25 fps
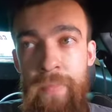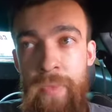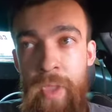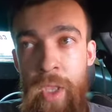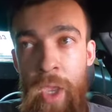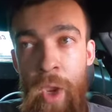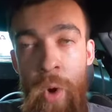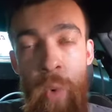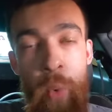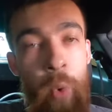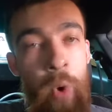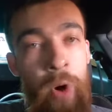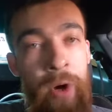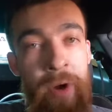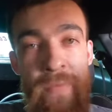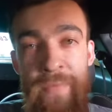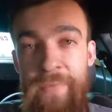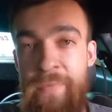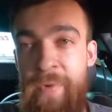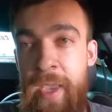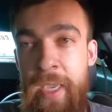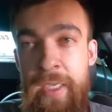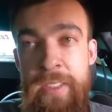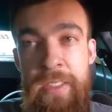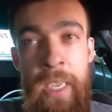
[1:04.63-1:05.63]
It wouldn't
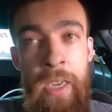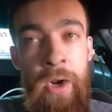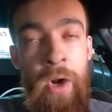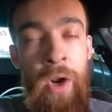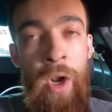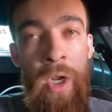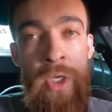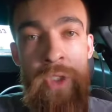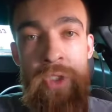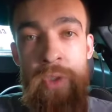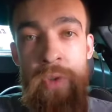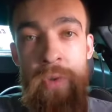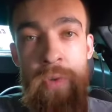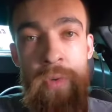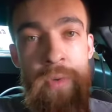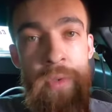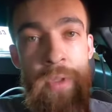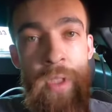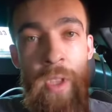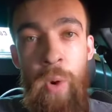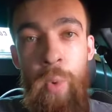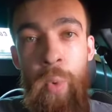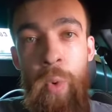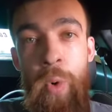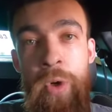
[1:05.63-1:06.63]
face at all, so
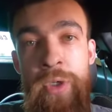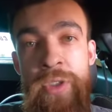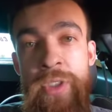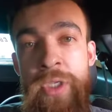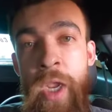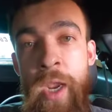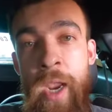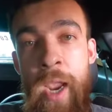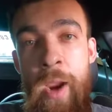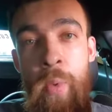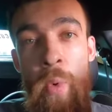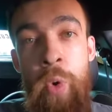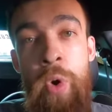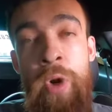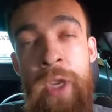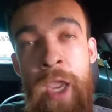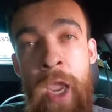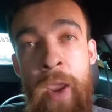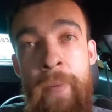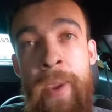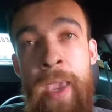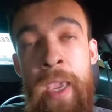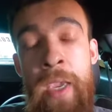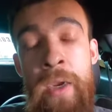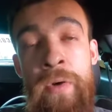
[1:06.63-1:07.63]
it was stuck at 1
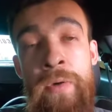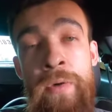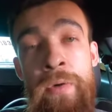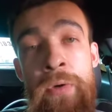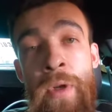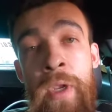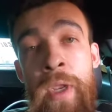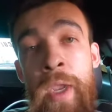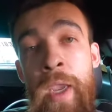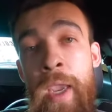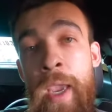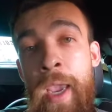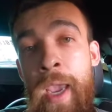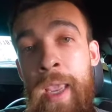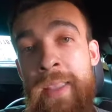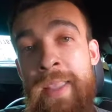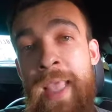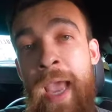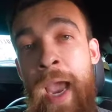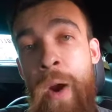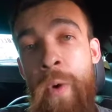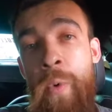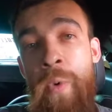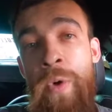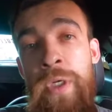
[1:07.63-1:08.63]
cam angle, and
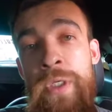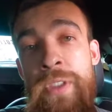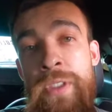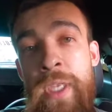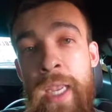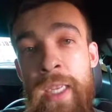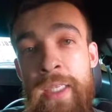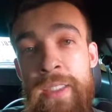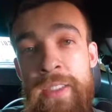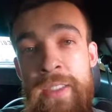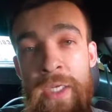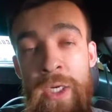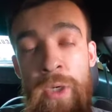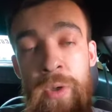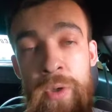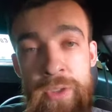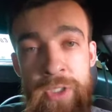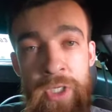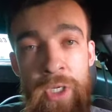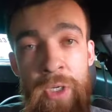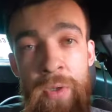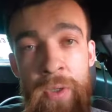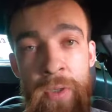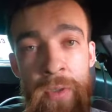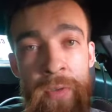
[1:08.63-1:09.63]
that was at
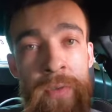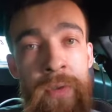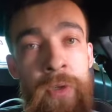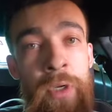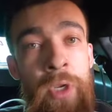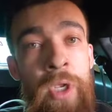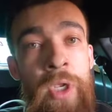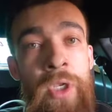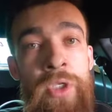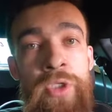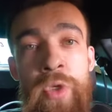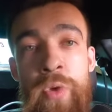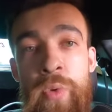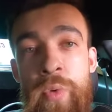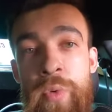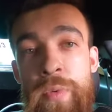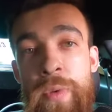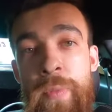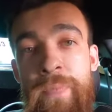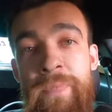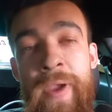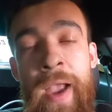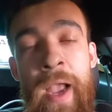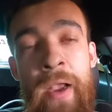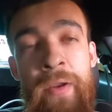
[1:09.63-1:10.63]
0, so
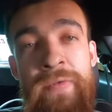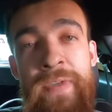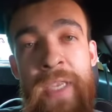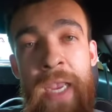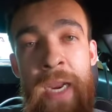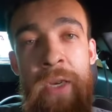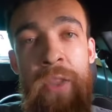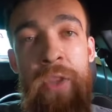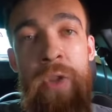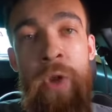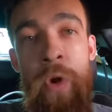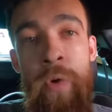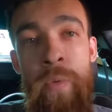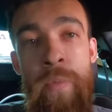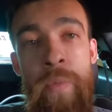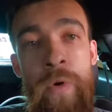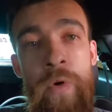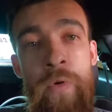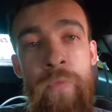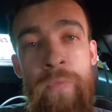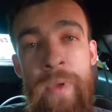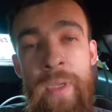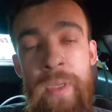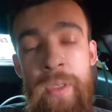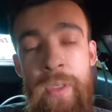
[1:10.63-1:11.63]
valves had no
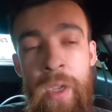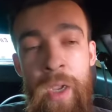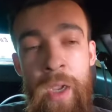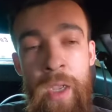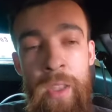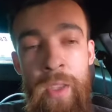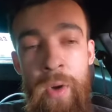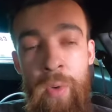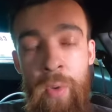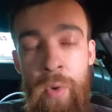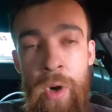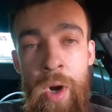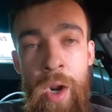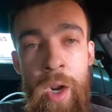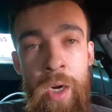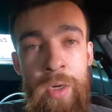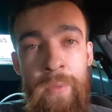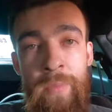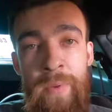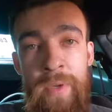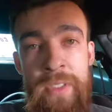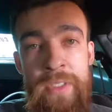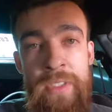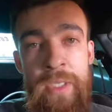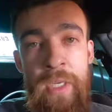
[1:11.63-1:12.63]
movement. They were all
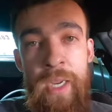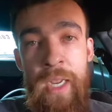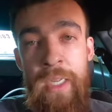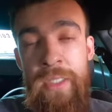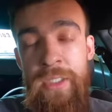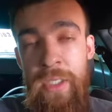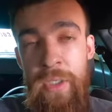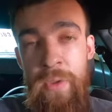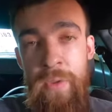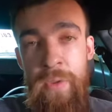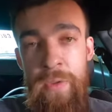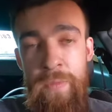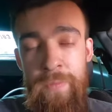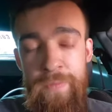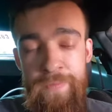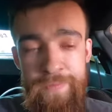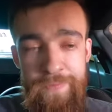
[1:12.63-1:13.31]
completely stuck at 0.